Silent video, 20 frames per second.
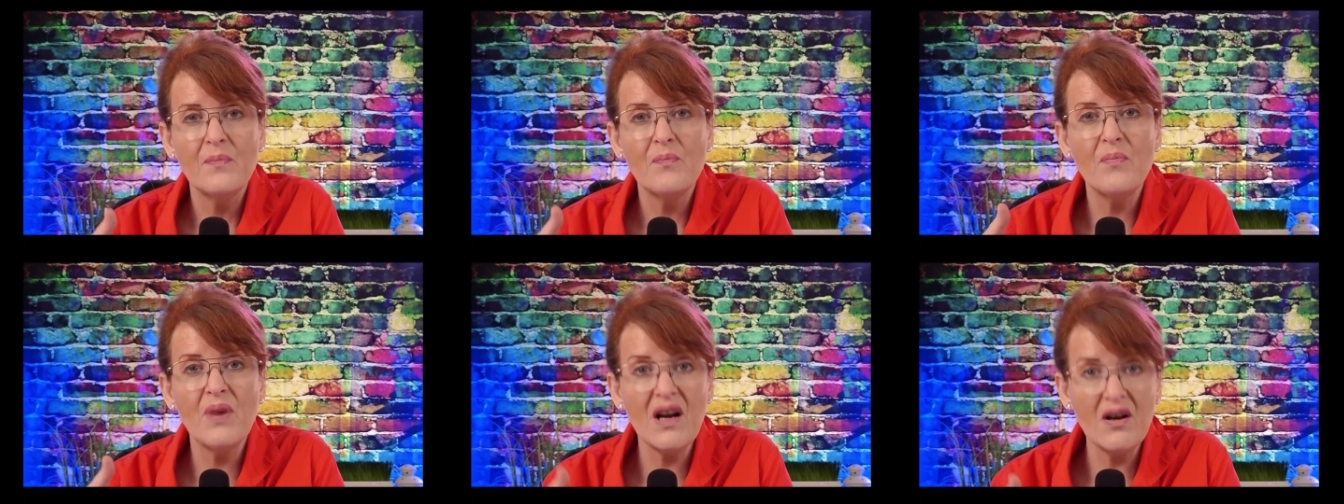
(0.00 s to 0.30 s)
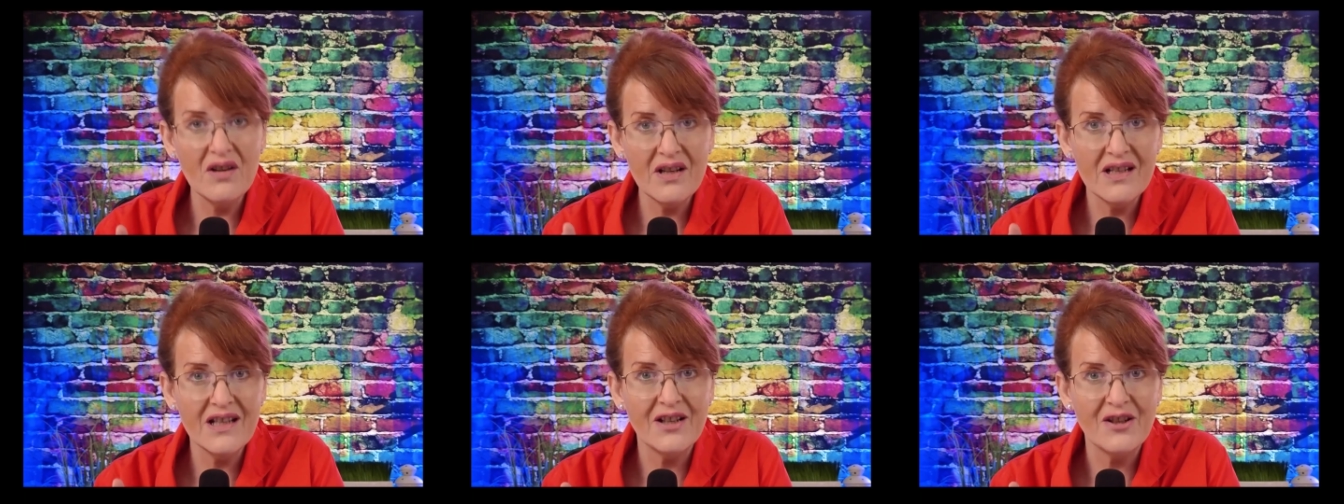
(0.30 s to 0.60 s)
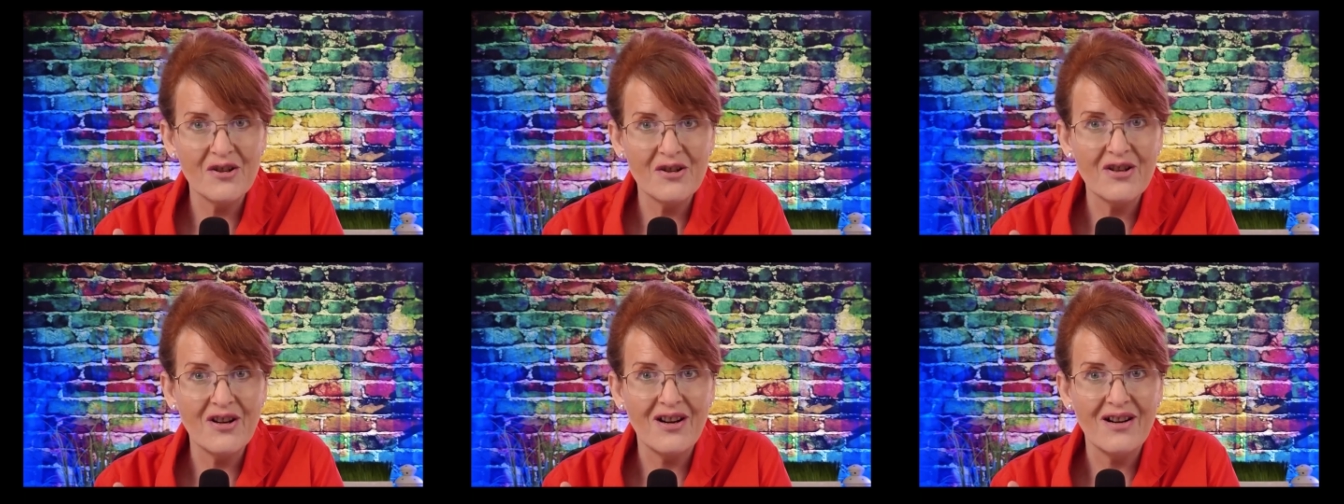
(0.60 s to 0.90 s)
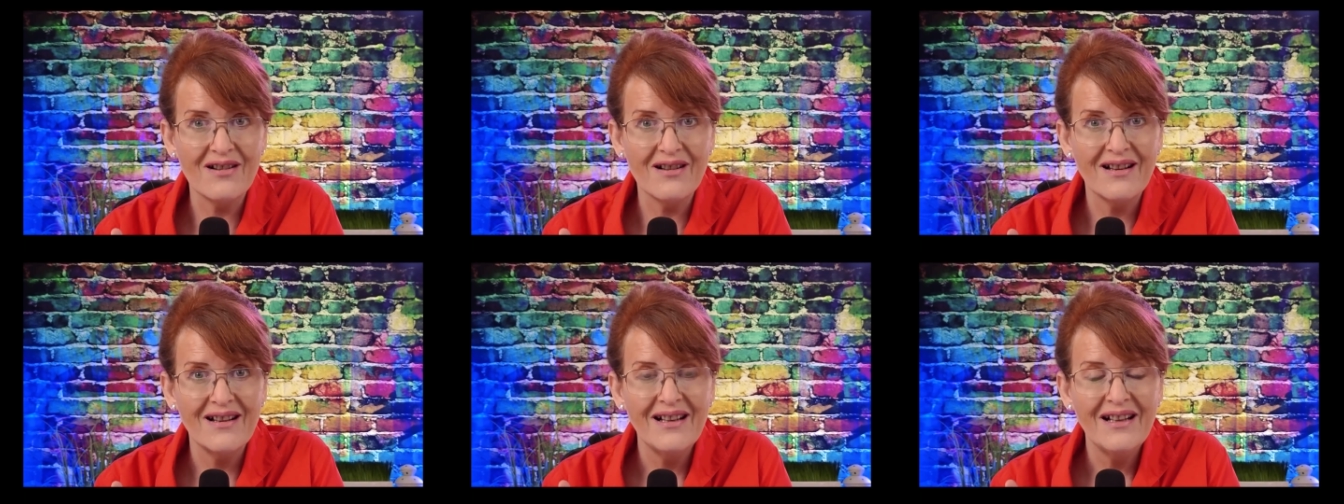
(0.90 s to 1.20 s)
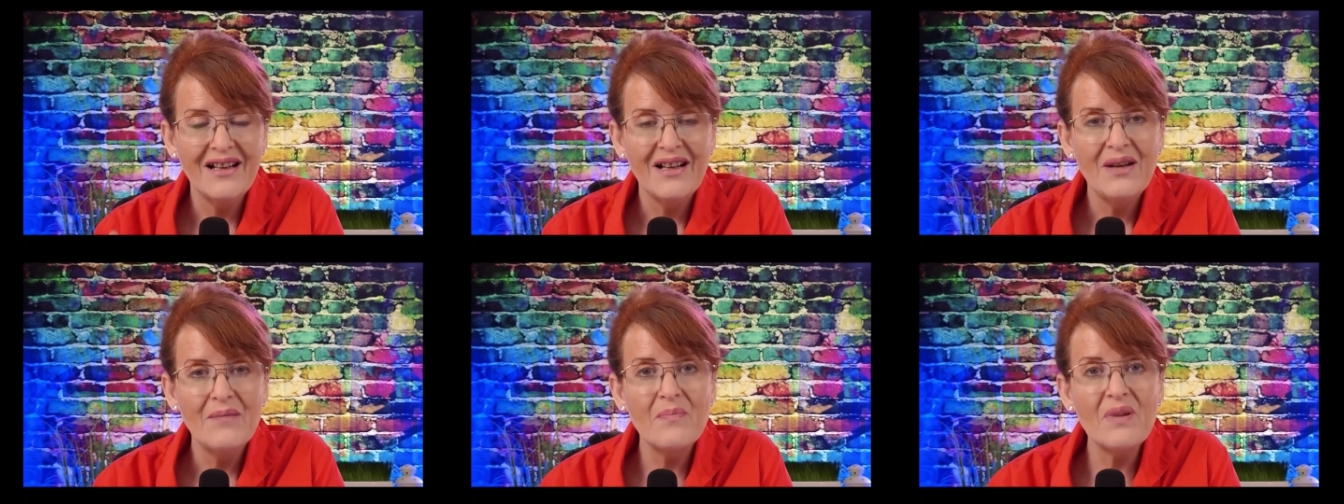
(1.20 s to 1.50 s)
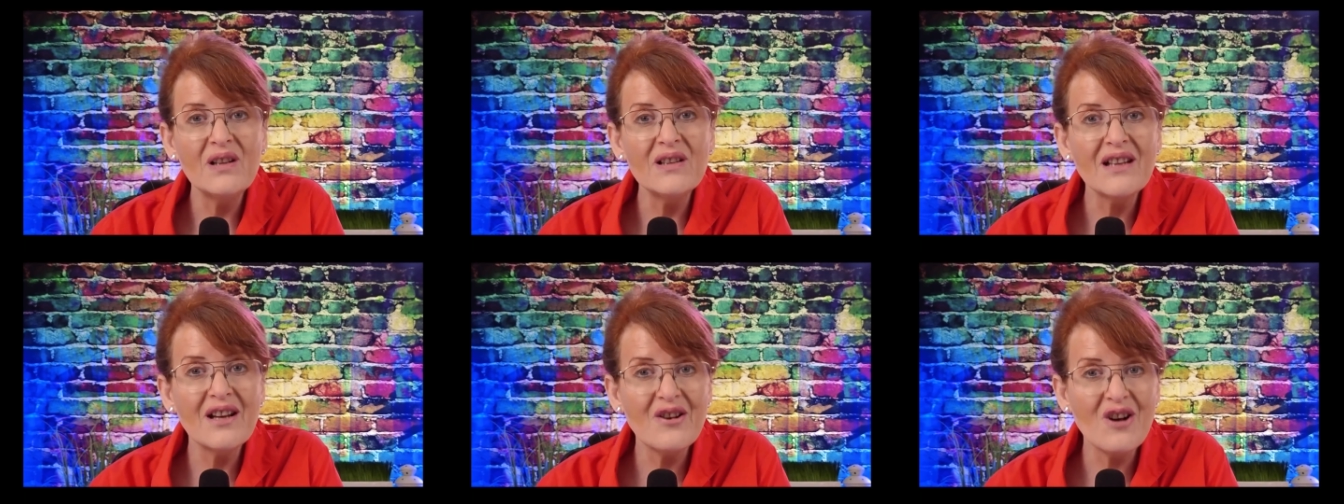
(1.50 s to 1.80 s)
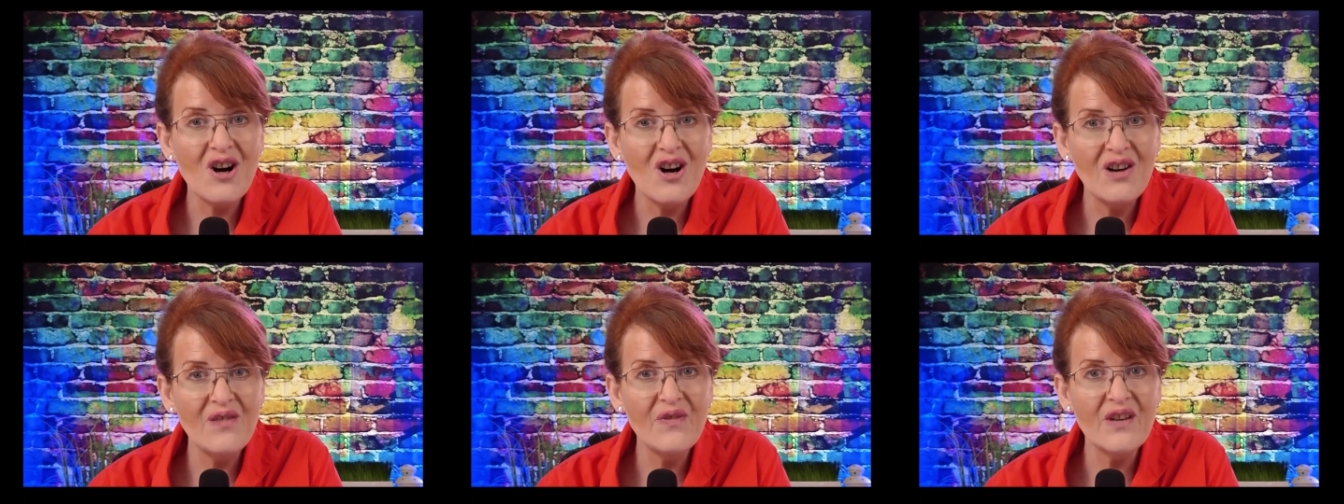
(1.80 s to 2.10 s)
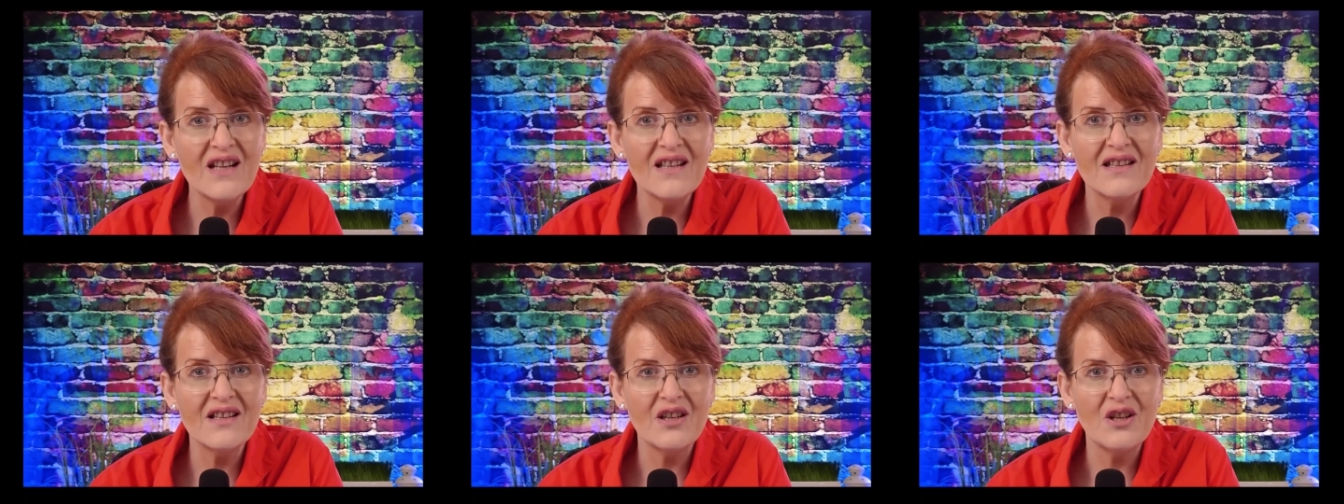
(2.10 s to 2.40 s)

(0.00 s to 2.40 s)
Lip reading: parenting your dog, building confidence